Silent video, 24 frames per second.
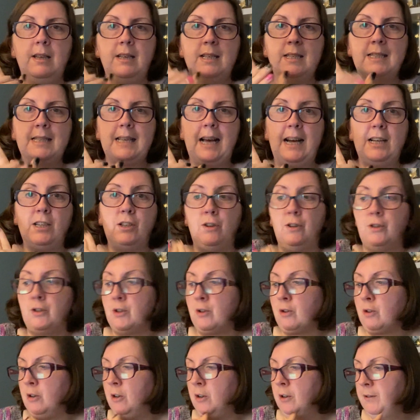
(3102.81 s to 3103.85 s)
side hustle
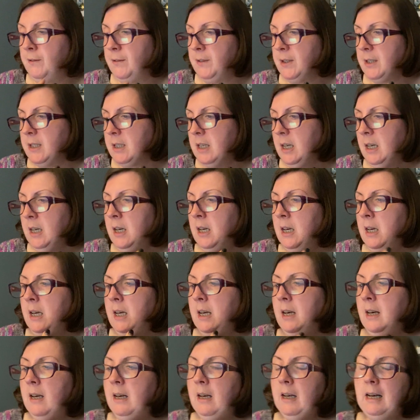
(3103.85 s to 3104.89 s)
cuffs.
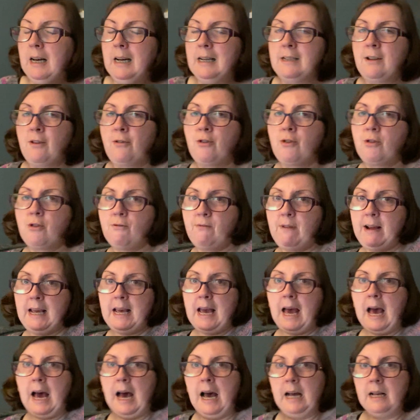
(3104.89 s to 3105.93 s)
I did 3
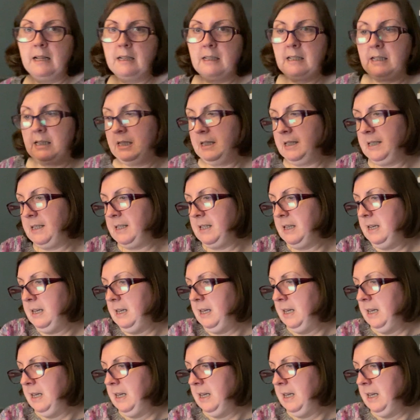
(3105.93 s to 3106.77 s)
hats,